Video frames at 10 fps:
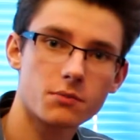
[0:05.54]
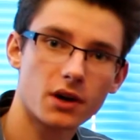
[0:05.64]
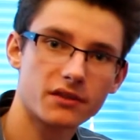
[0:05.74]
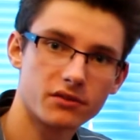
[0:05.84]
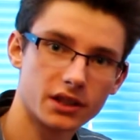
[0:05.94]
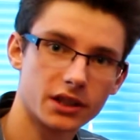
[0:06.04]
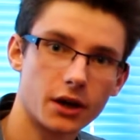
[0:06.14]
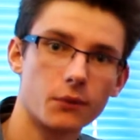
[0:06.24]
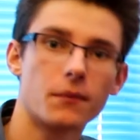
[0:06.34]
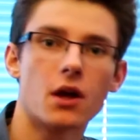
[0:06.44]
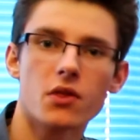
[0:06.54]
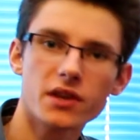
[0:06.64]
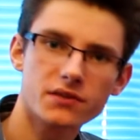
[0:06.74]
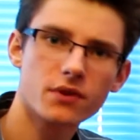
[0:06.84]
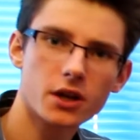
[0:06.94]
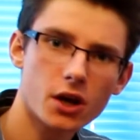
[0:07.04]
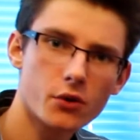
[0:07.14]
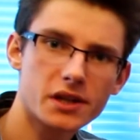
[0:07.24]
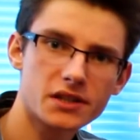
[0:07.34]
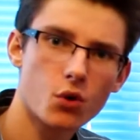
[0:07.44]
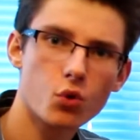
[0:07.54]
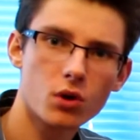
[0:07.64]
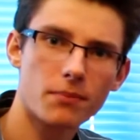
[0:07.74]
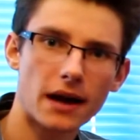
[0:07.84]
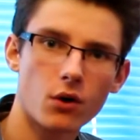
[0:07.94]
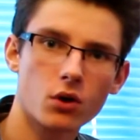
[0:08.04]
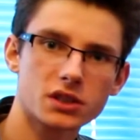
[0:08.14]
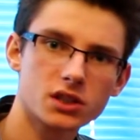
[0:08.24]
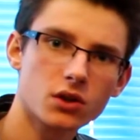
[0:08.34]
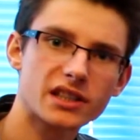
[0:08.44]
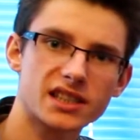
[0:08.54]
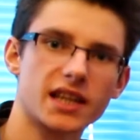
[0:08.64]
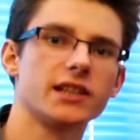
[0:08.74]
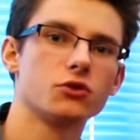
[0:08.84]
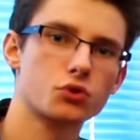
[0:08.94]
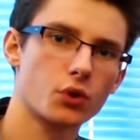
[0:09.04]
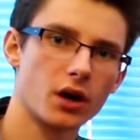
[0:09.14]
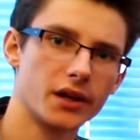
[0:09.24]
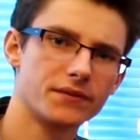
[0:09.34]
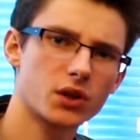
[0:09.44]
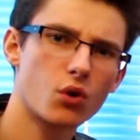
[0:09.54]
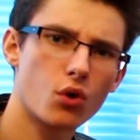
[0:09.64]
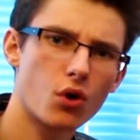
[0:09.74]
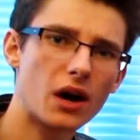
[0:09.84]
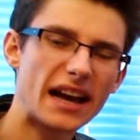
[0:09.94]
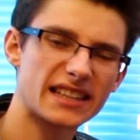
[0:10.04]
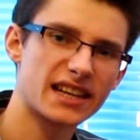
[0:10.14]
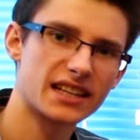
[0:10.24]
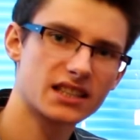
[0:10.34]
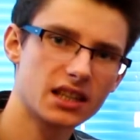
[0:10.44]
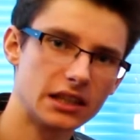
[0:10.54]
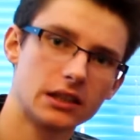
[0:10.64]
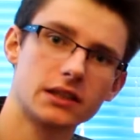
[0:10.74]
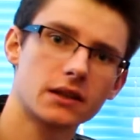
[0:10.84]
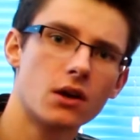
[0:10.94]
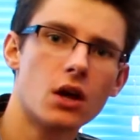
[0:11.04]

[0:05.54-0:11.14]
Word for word: to my video. This video is all about solid-state drives, or S S Ds.